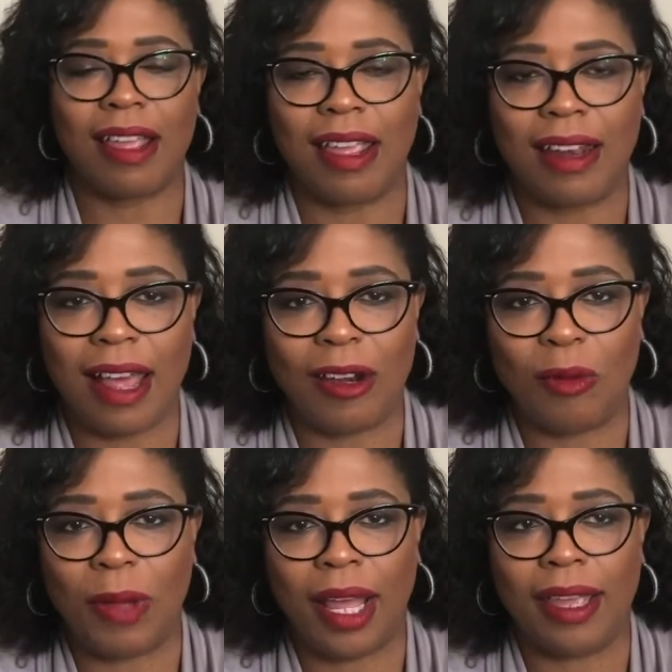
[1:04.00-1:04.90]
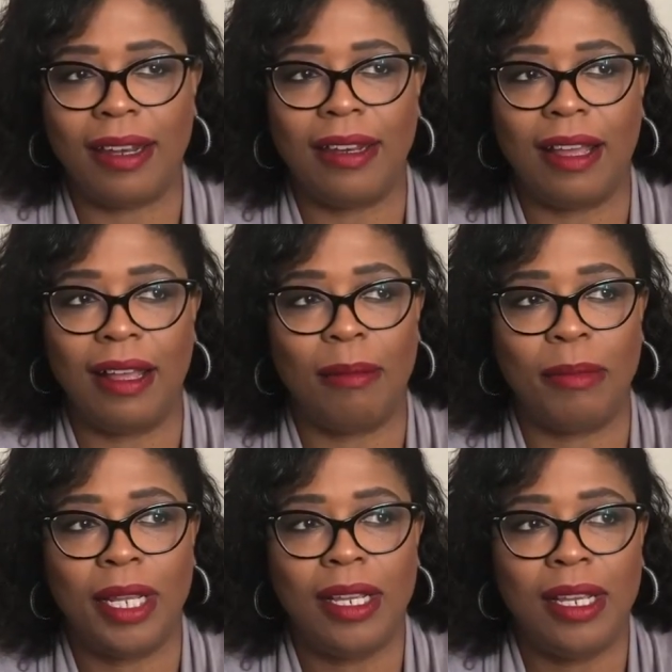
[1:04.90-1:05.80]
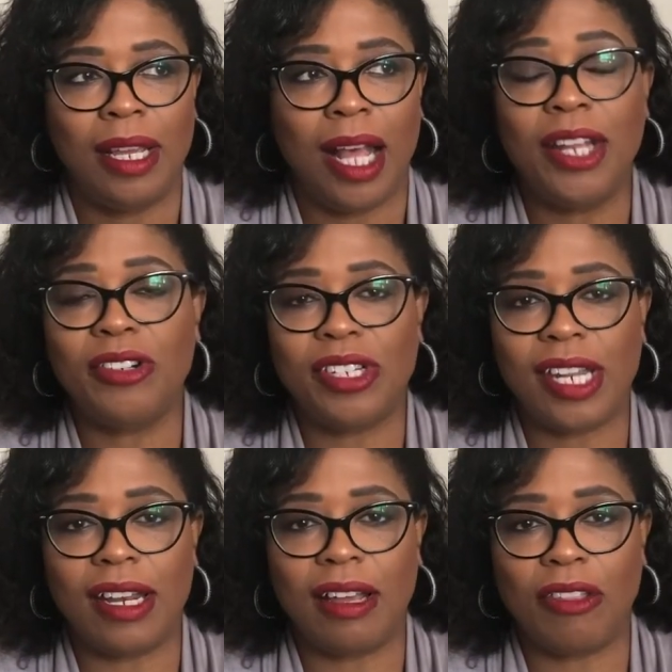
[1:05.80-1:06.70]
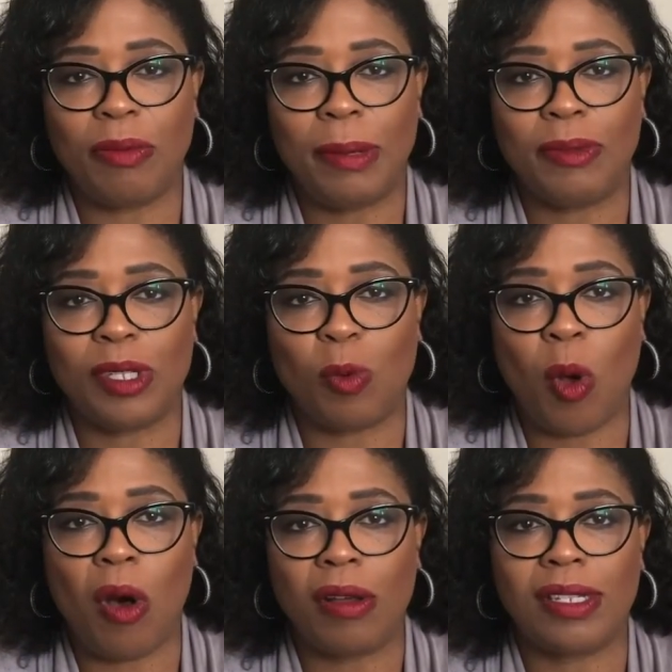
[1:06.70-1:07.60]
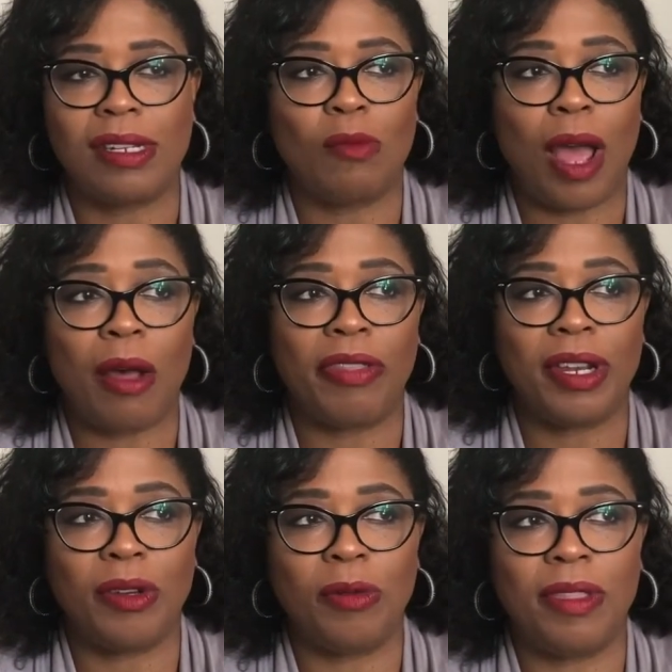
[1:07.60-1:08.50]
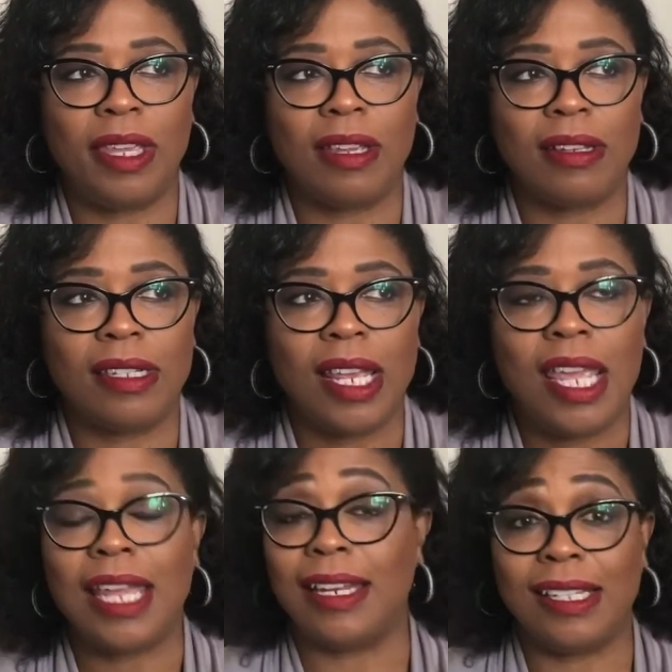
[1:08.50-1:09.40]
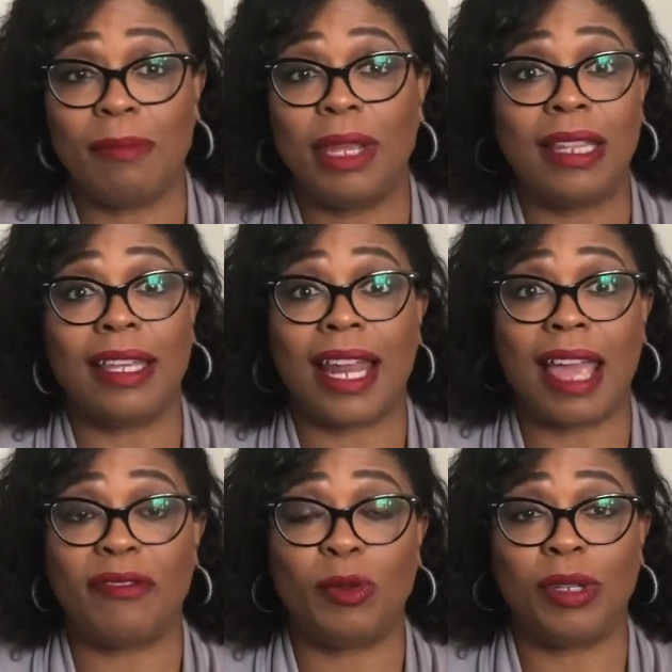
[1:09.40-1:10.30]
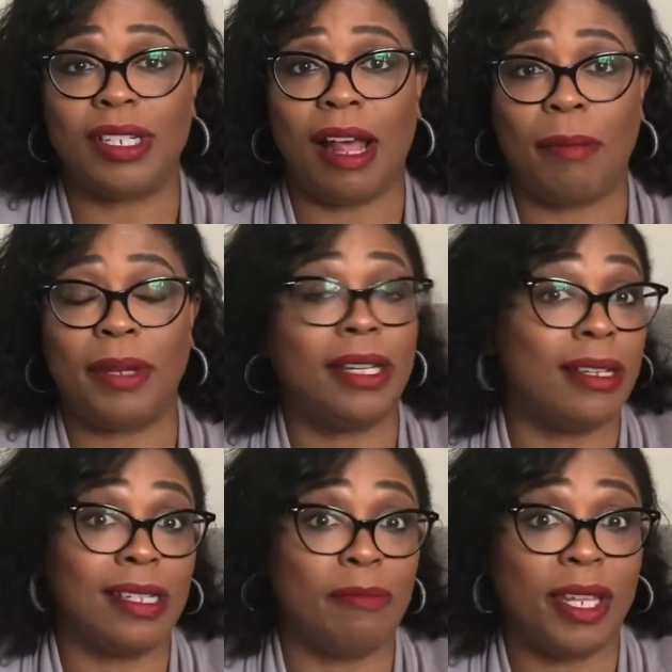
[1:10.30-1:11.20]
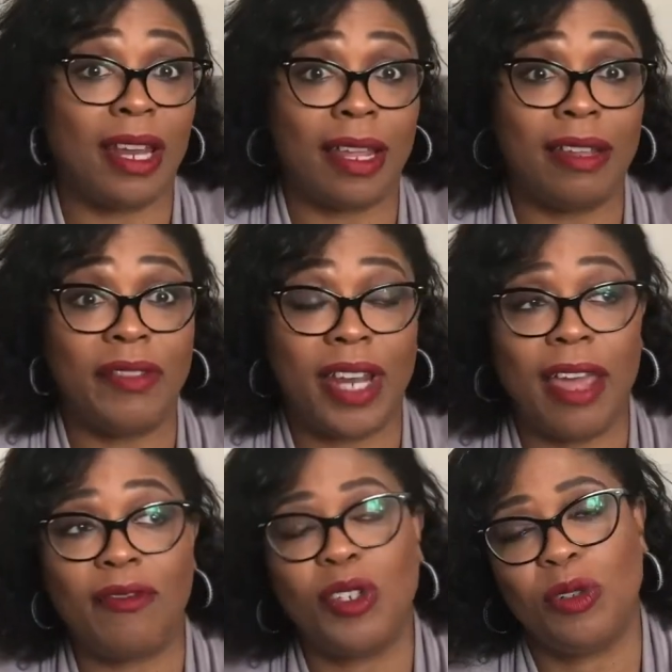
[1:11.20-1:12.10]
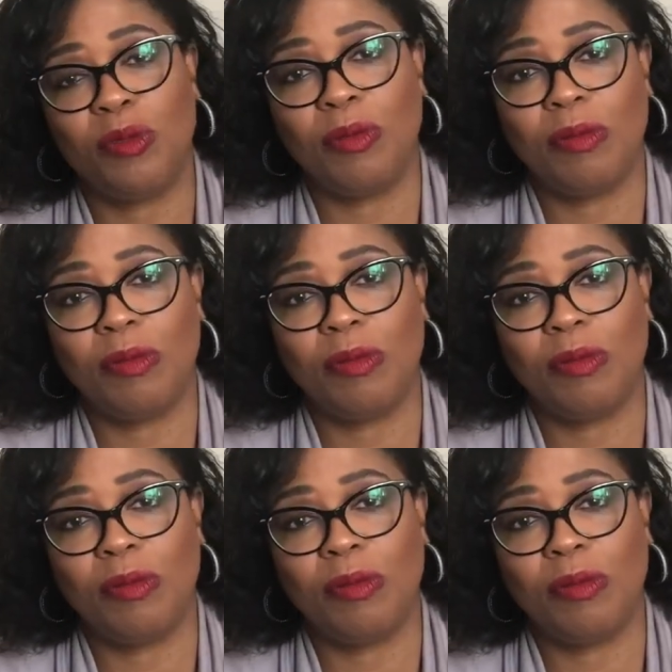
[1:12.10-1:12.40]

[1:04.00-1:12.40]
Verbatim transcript: and I don't mind um, understanding other people's walks and how they do things. It doesn't mean that I have to adopt it. Doesn't mean I even have to,